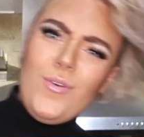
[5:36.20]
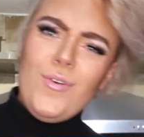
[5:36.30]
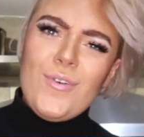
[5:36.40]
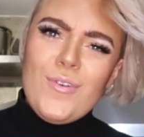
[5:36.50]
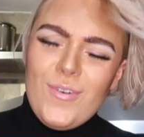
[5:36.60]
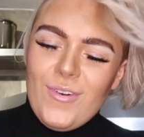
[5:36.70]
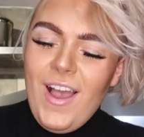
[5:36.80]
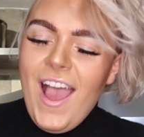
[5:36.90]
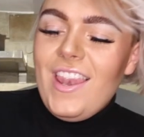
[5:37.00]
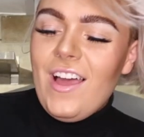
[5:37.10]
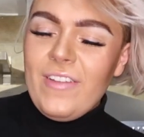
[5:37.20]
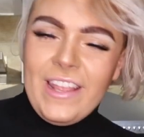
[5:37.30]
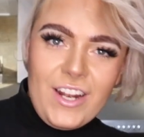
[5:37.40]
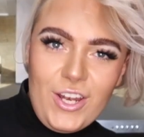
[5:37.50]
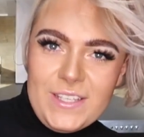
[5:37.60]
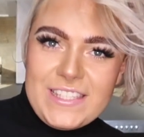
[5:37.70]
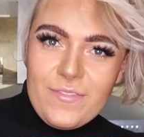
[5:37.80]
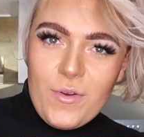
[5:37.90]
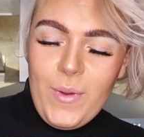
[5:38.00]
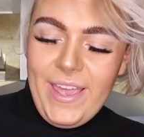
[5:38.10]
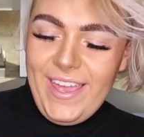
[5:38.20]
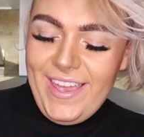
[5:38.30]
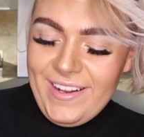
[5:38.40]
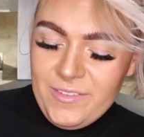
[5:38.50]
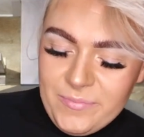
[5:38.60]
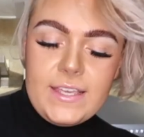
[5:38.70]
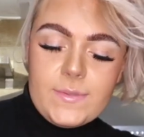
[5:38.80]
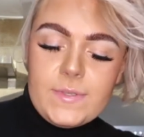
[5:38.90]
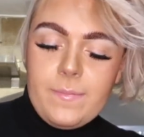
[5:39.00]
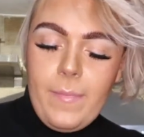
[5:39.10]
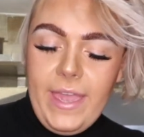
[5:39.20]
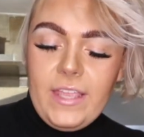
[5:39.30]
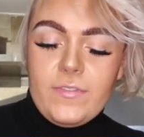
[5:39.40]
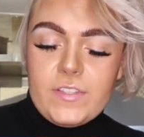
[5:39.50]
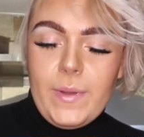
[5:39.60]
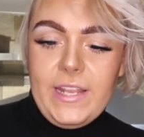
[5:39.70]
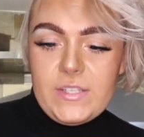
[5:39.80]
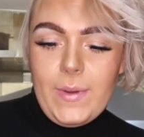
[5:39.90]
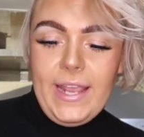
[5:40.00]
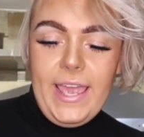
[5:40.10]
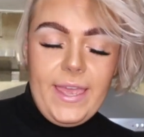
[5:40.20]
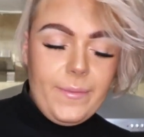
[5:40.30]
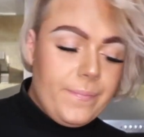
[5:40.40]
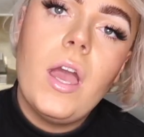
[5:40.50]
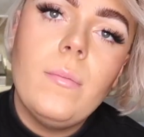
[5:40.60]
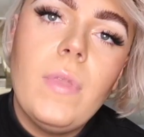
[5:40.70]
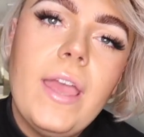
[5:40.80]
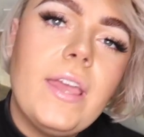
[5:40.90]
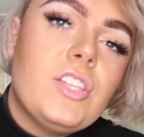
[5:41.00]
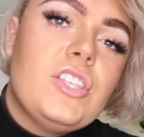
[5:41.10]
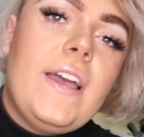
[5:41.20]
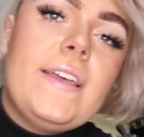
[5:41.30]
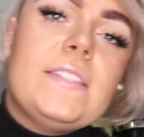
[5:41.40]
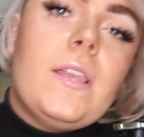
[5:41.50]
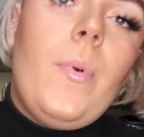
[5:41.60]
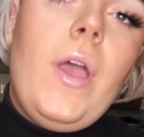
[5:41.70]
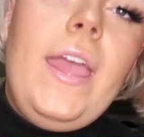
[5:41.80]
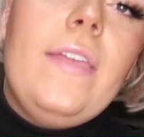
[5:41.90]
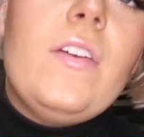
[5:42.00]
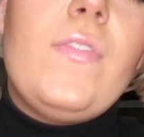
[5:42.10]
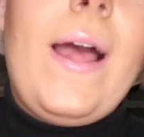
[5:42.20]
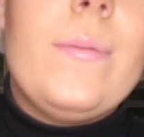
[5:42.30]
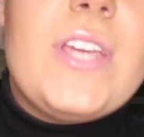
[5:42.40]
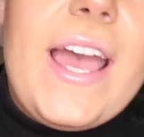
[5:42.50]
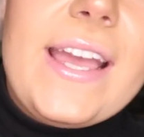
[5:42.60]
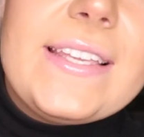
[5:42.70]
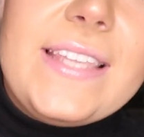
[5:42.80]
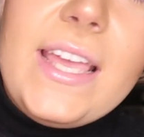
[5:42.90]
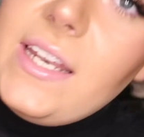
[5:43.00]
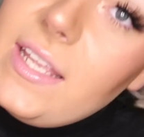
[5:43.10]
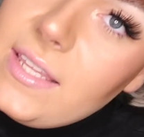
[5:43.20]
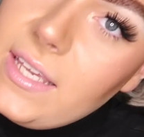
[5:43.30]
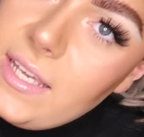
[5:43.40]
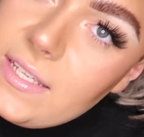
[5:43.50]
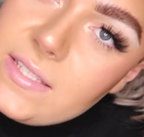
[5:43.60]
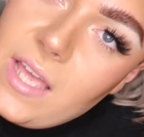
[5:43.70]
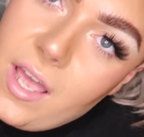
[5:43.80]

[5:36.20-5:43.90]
Ooh, love and inclusive queen. This was made for 2020. I'm like just putting the flapjacks in these